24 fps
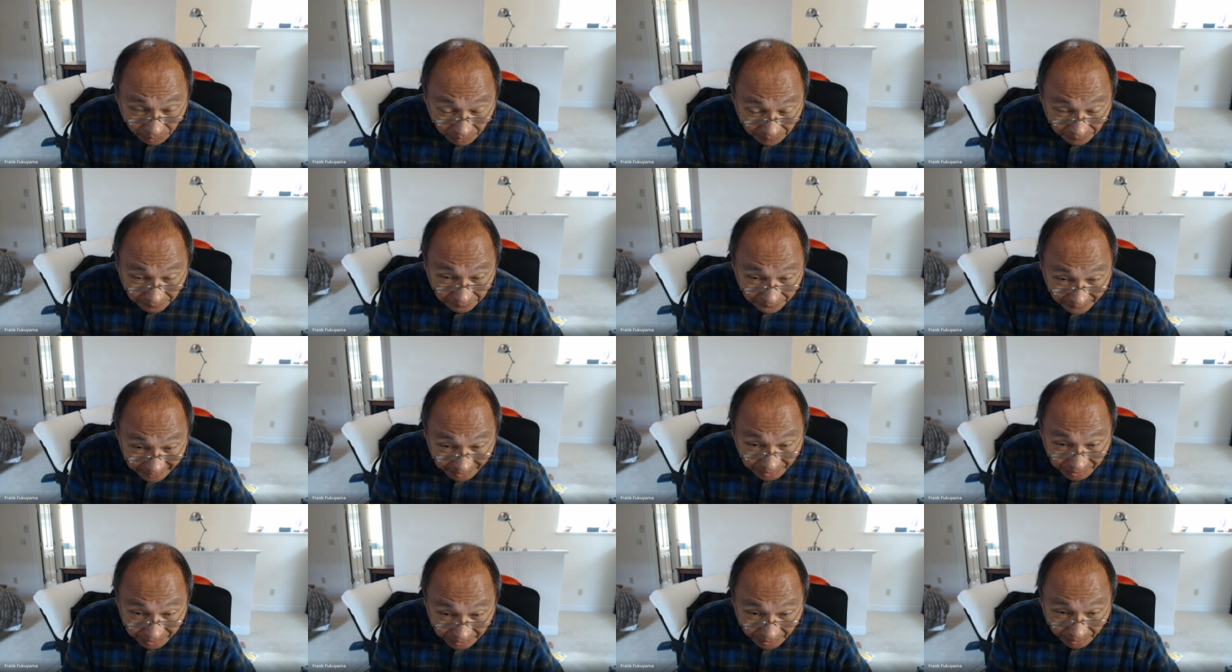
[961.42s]
to
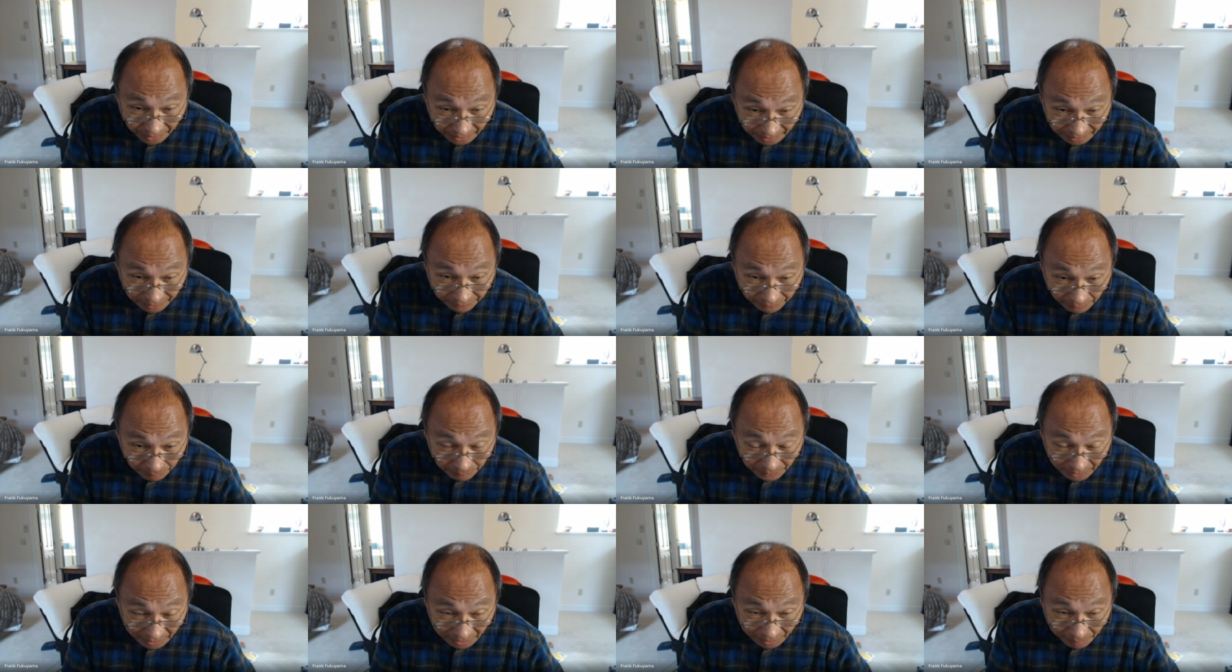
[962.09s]
fix a lot of the
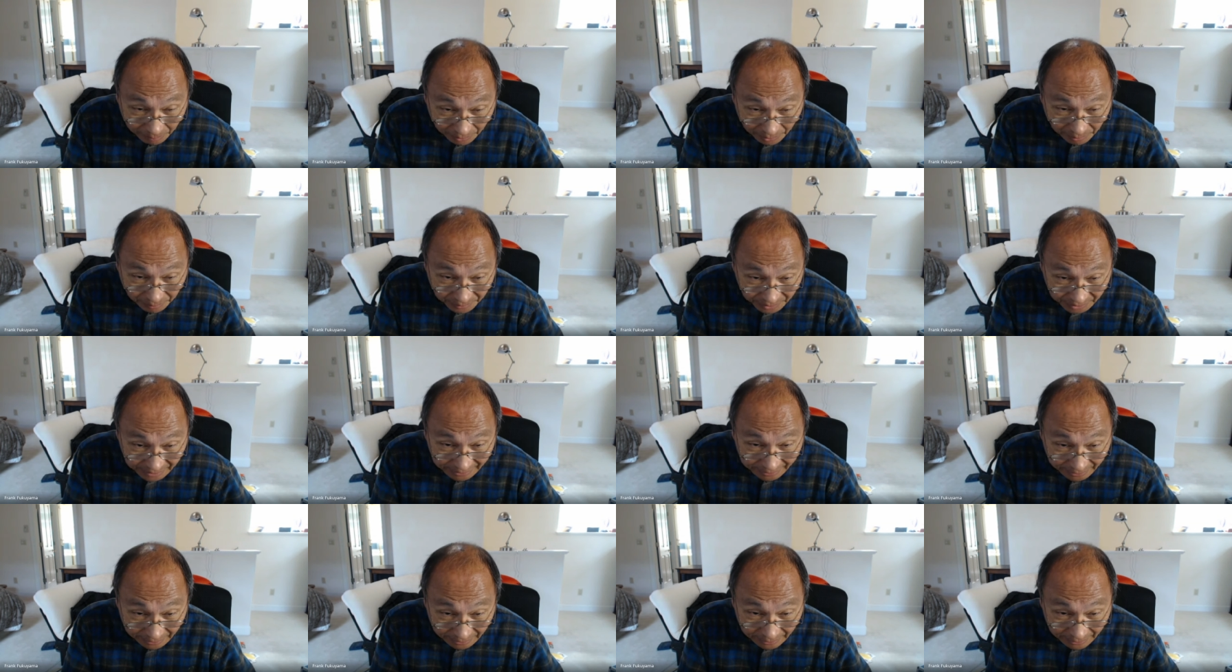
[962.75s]
problems
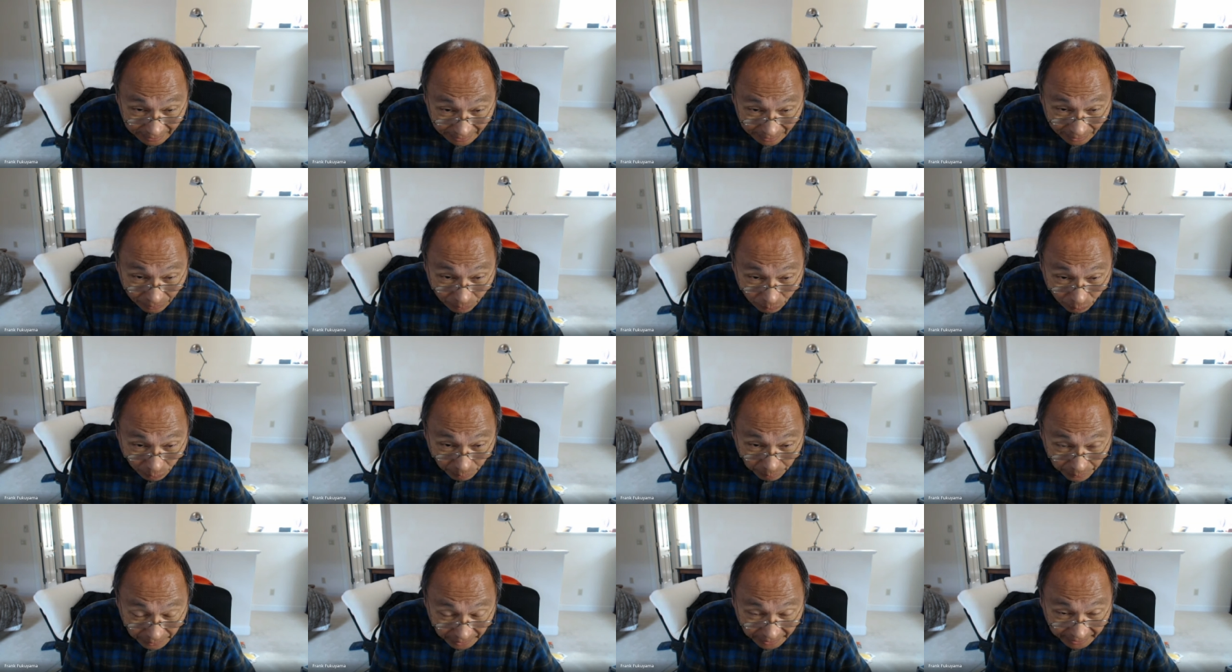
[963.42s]
that were
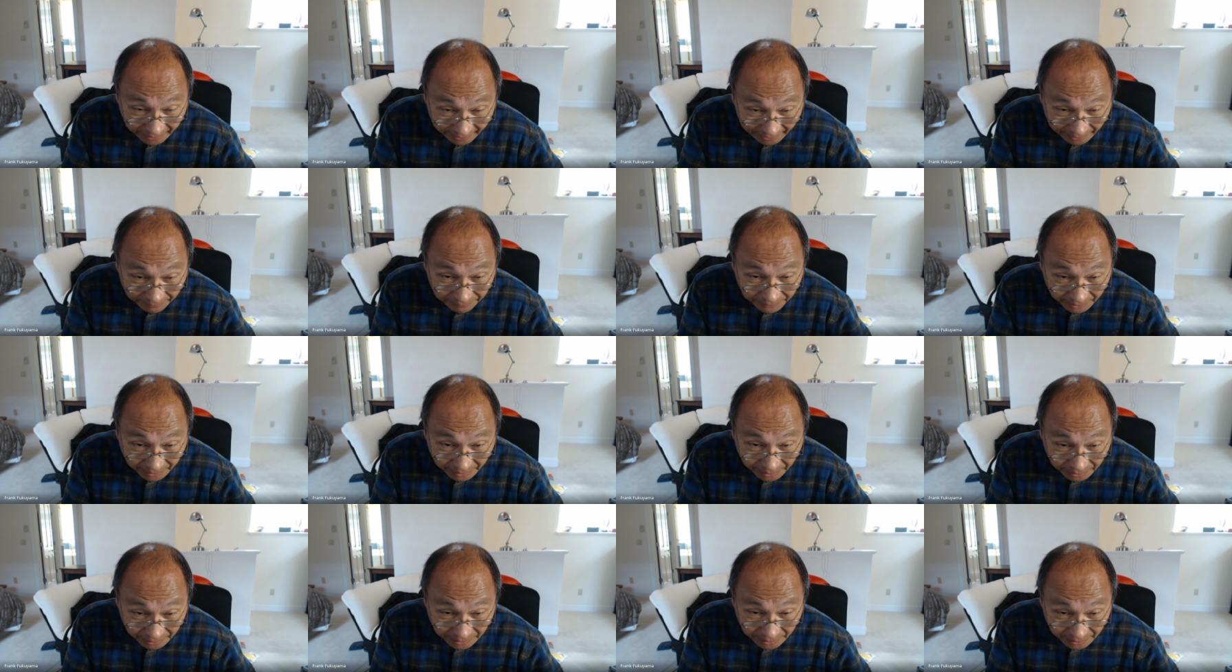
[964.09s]
pretty
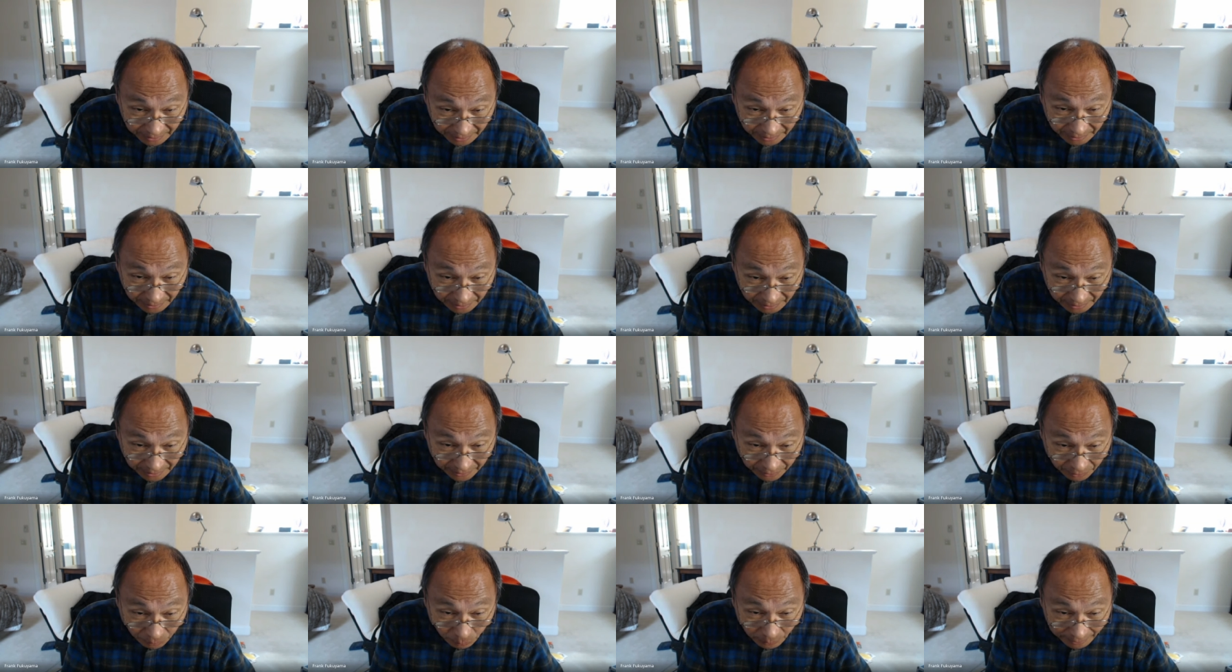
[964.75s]
evident uh,
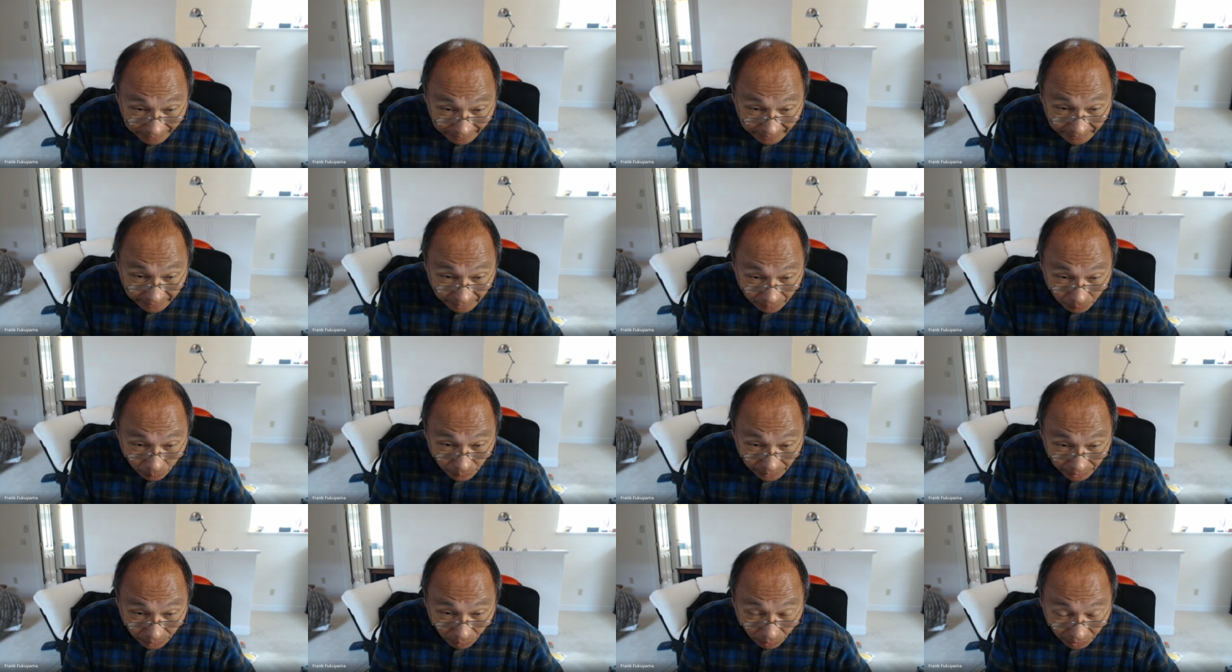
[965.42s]
in the way that
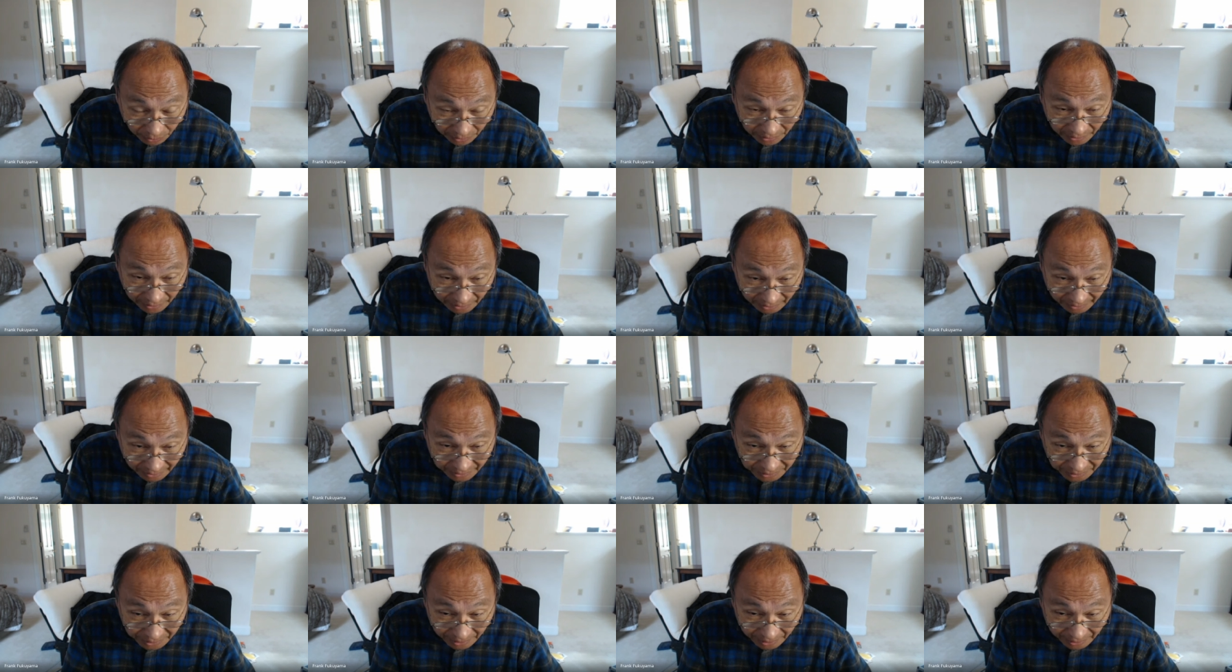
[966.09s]
we
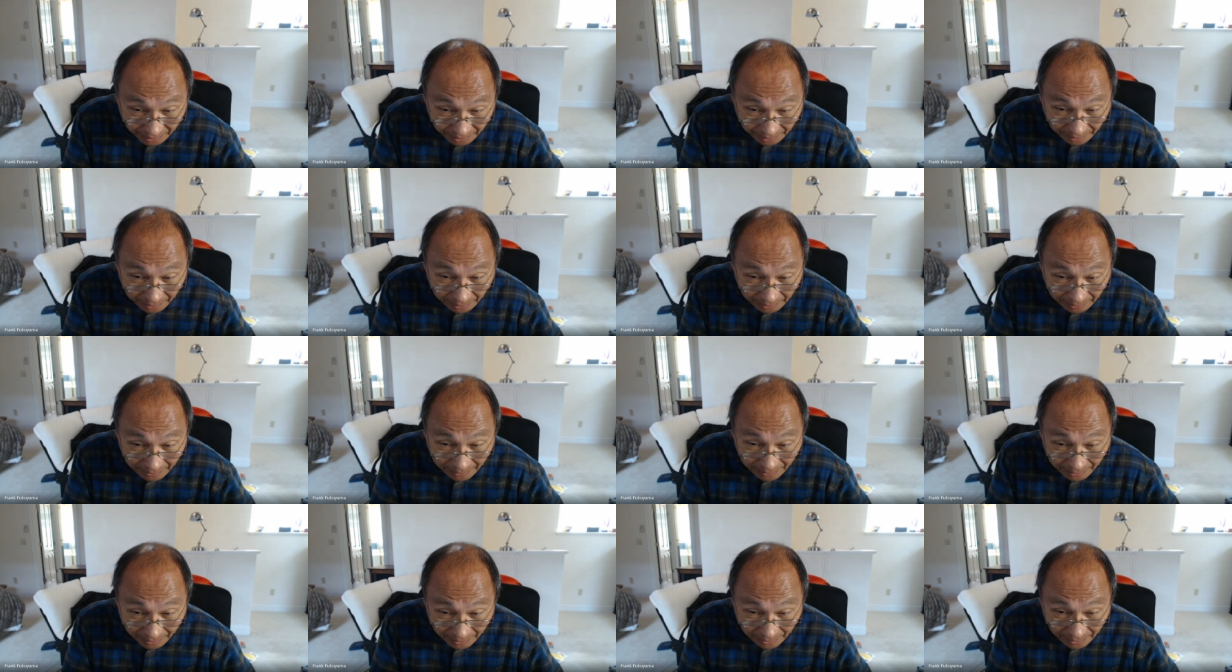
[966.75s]
organized our
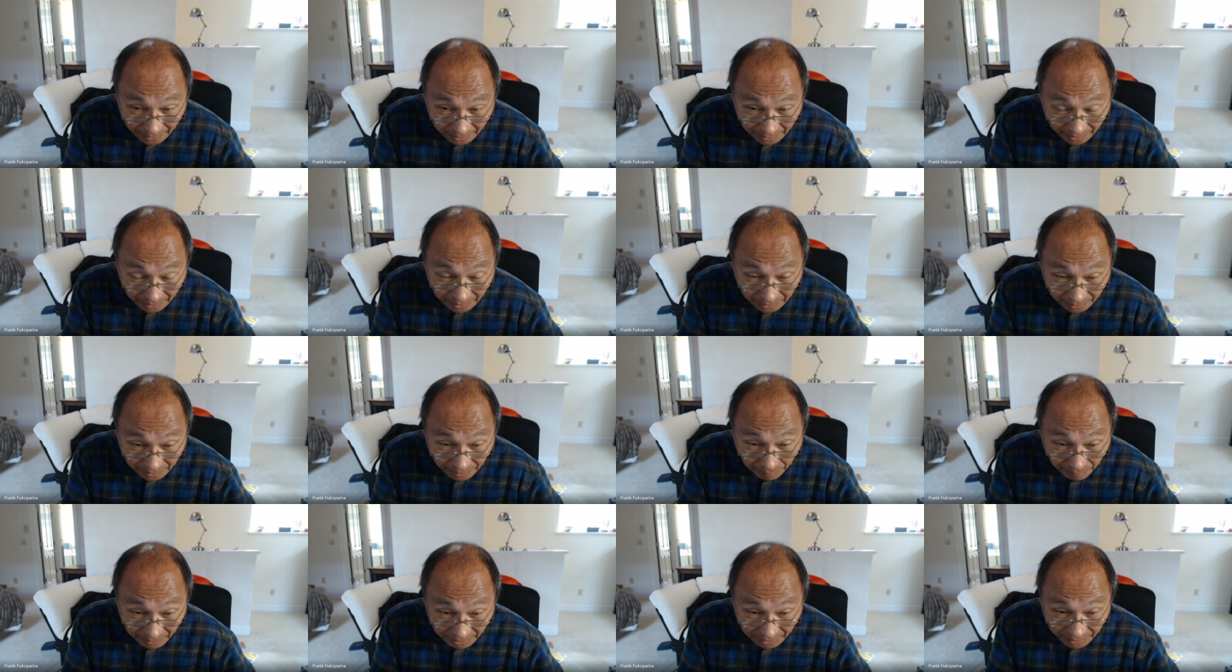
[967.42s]
uh,
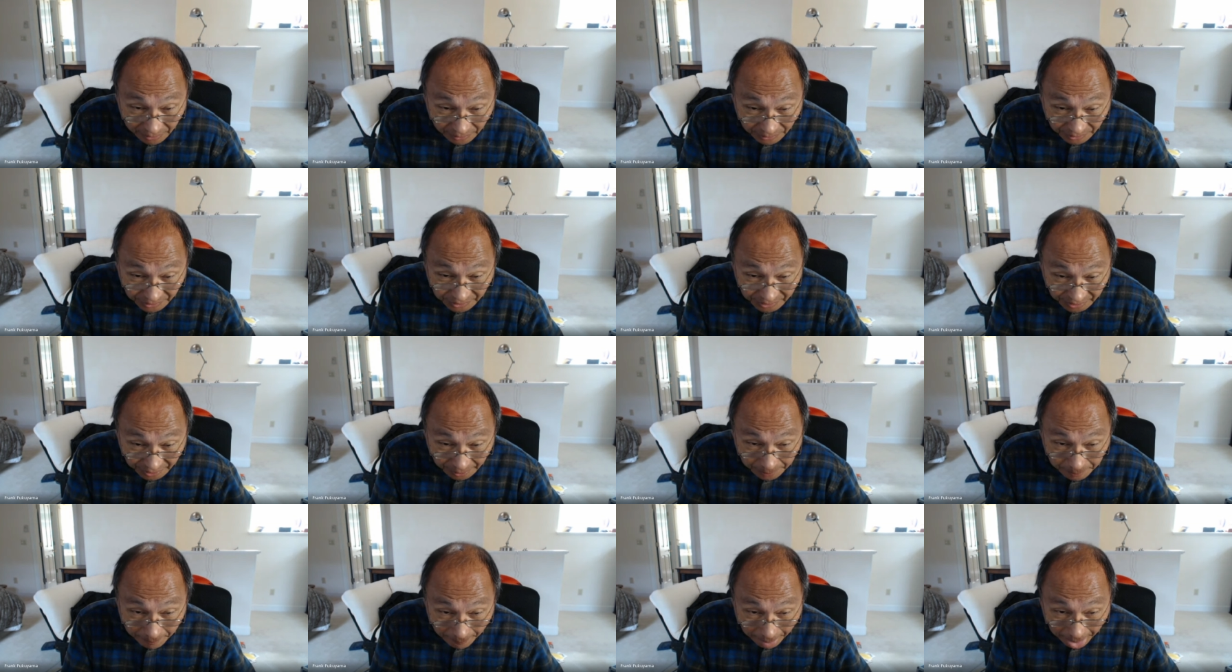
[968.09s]
democracy.